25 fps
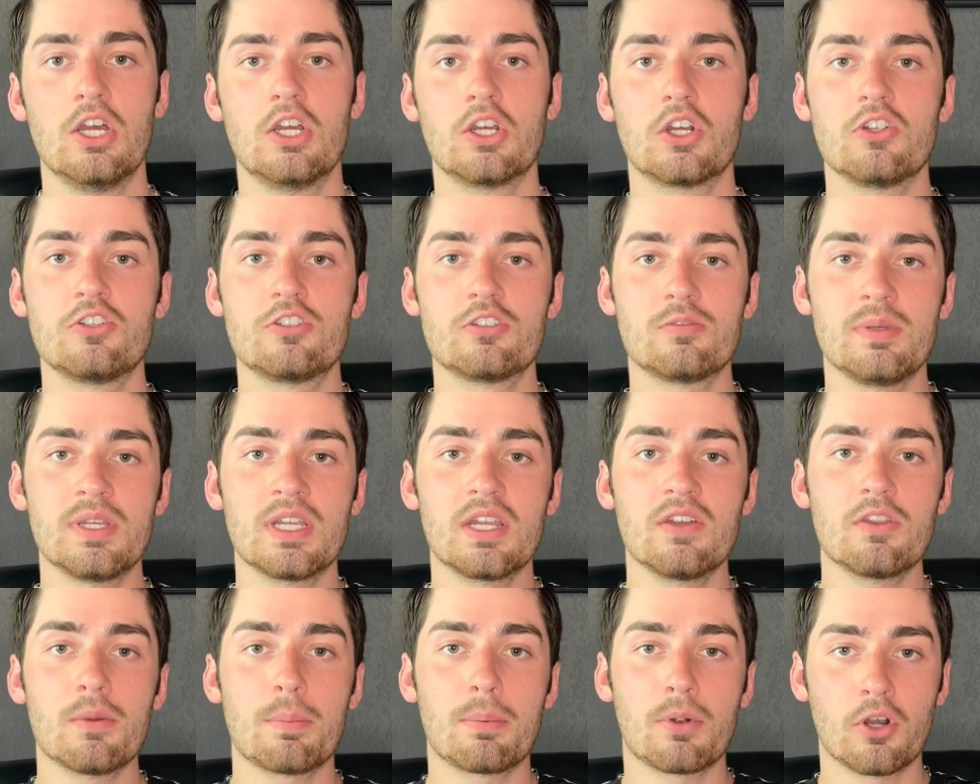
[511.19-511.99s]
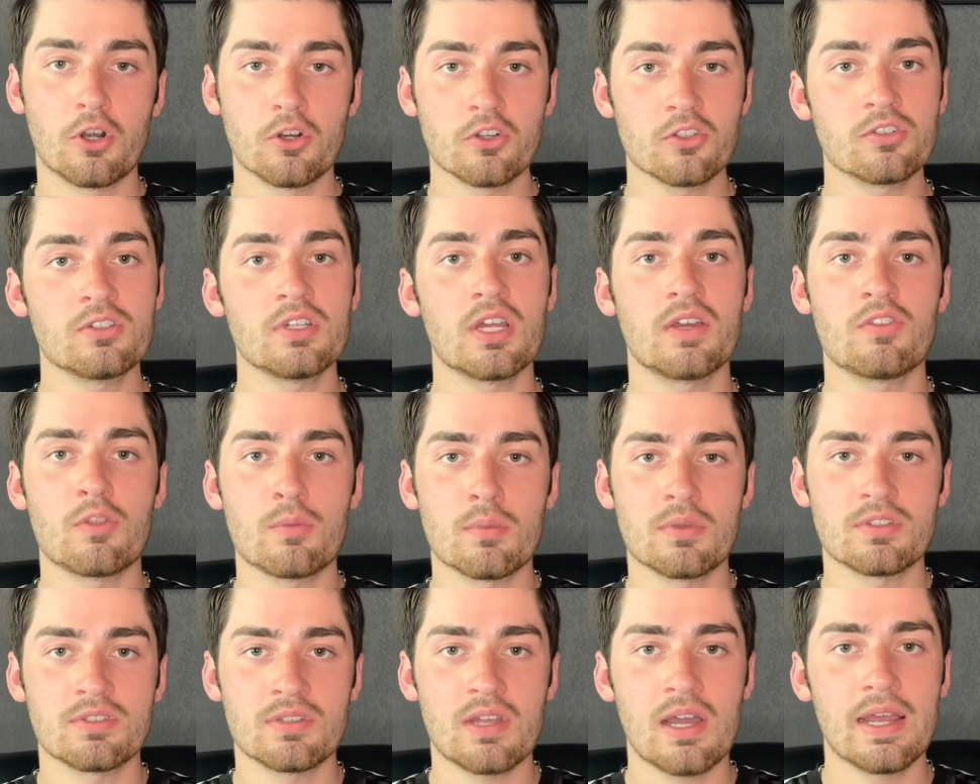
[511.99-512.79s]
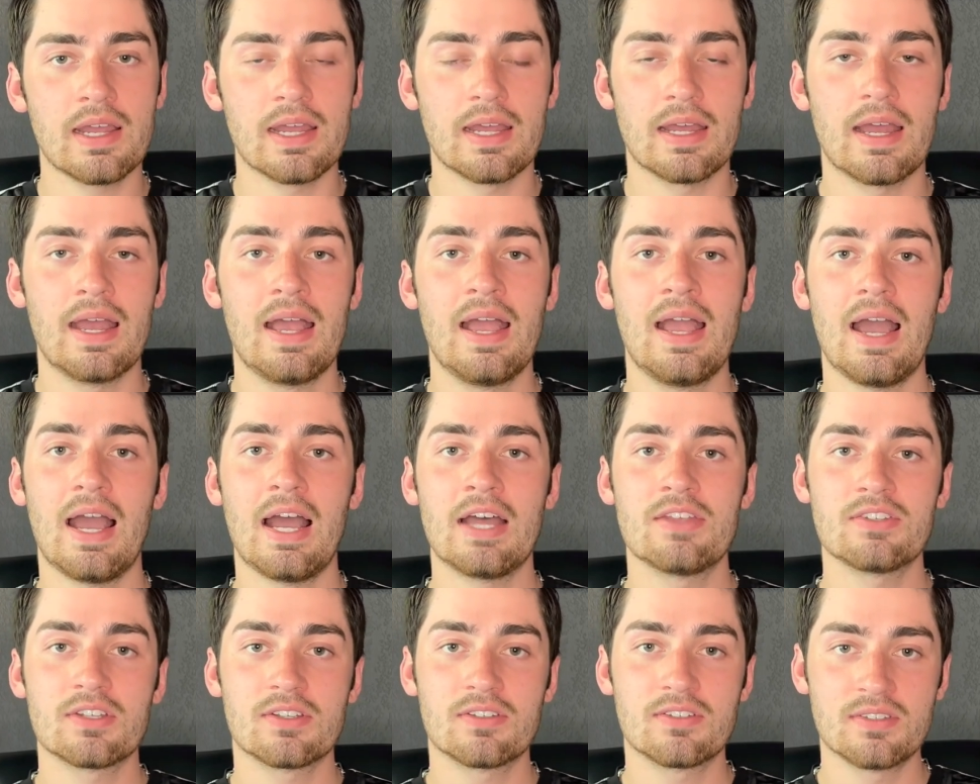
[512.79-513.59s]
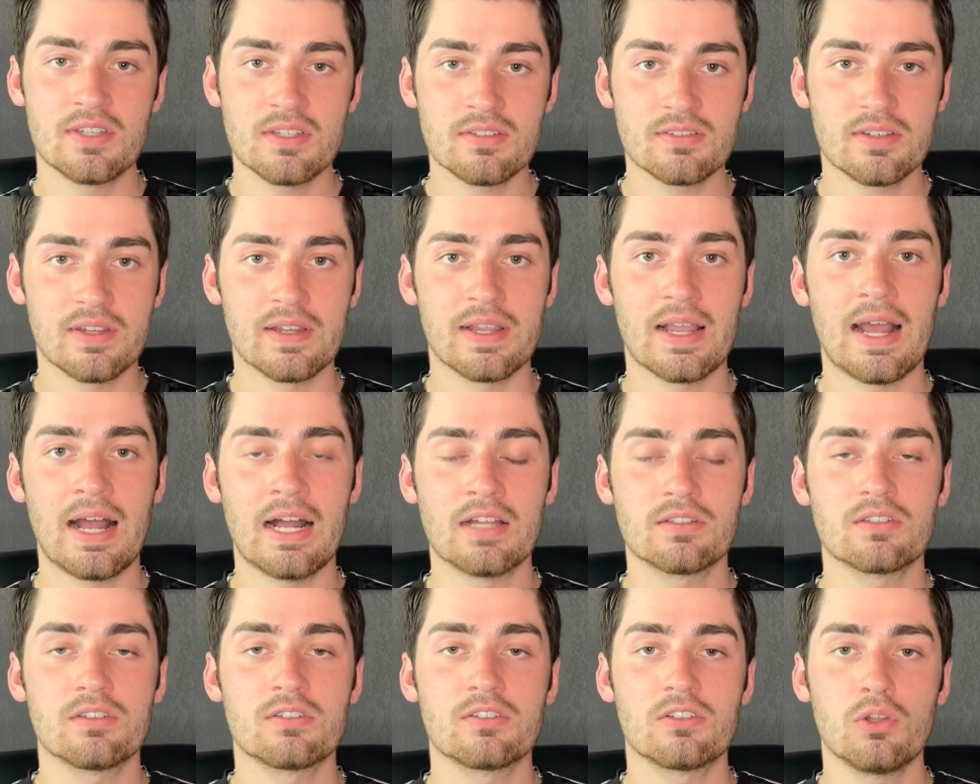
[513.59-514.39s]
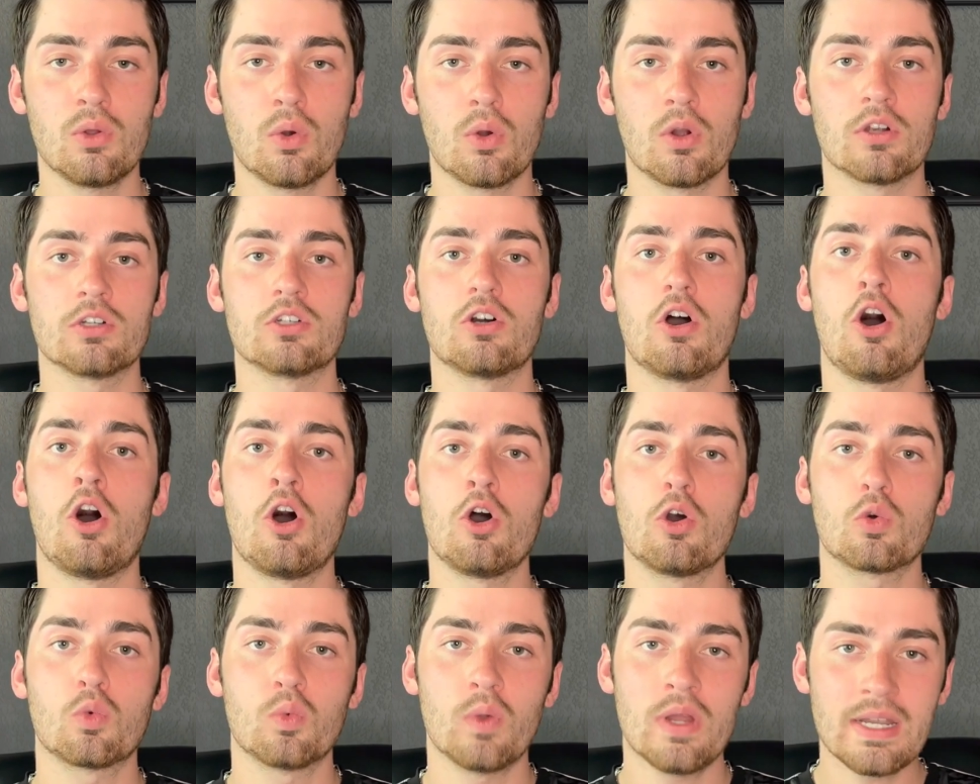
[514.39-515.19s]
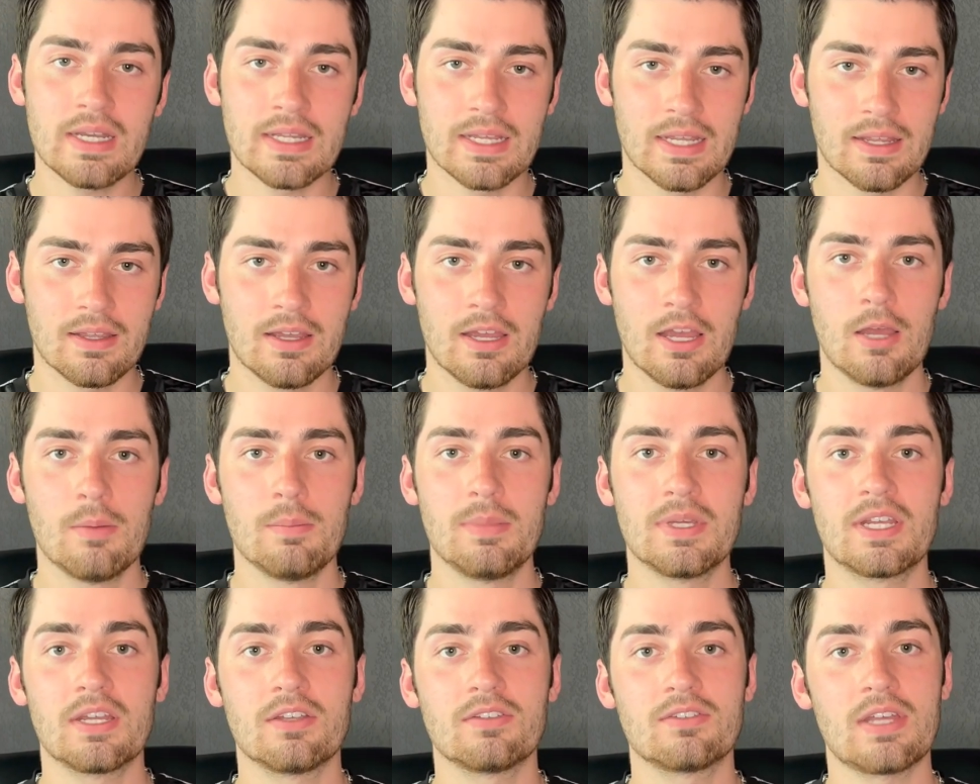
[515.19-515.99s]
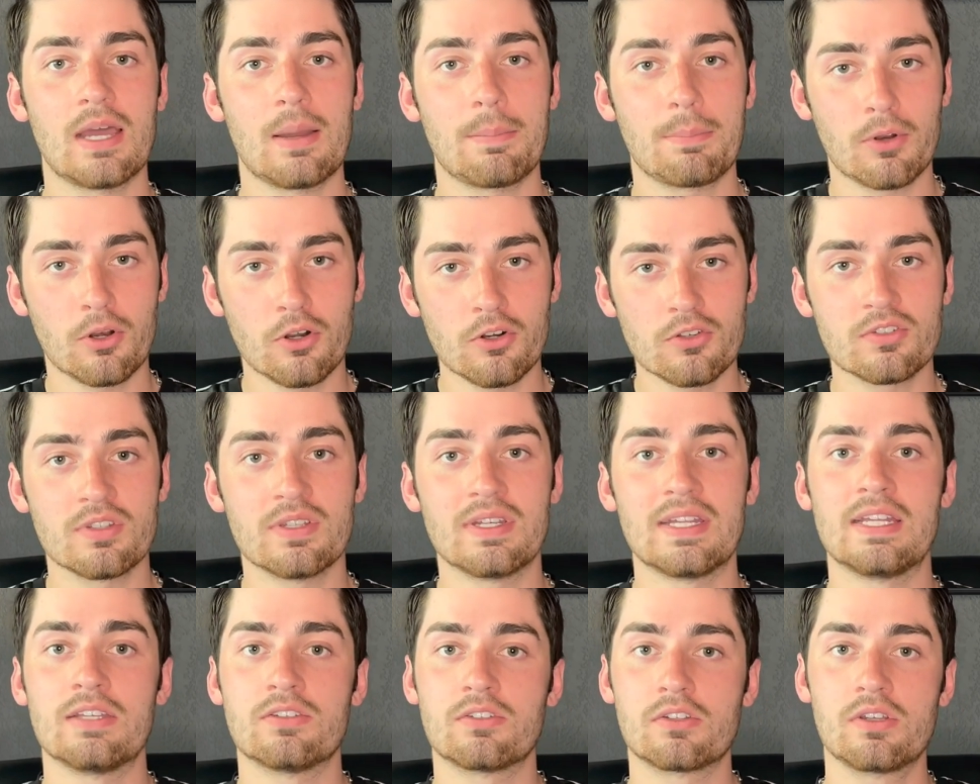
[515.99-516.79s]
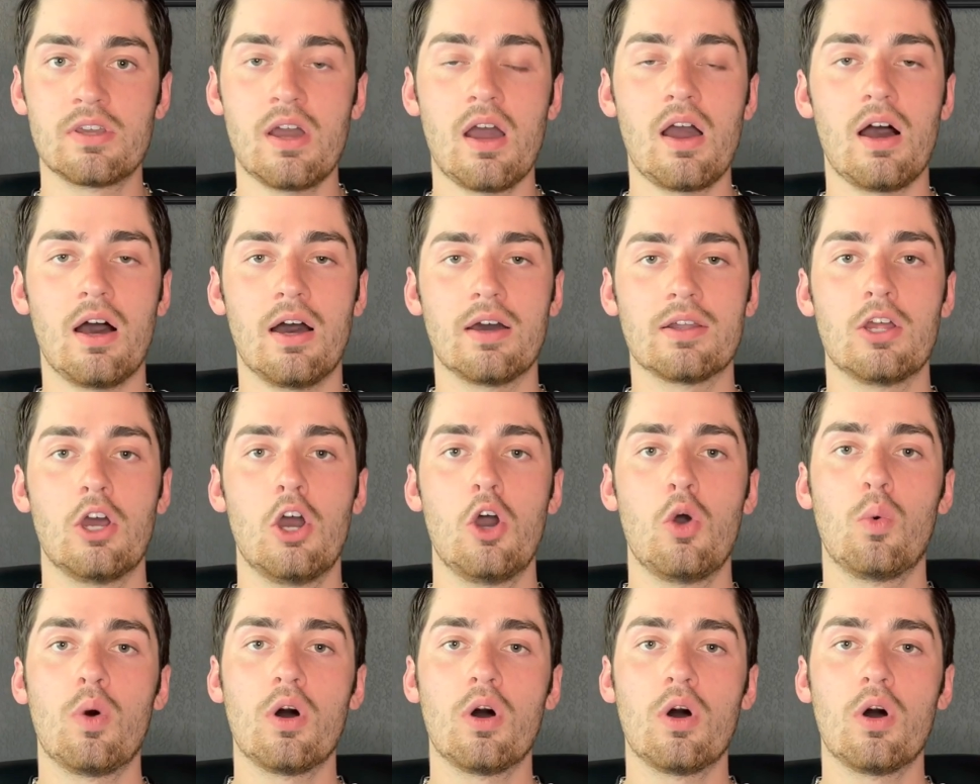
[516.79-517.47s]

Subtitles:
could speak of the person of the Messiah as existing as his Lord already because that person is God,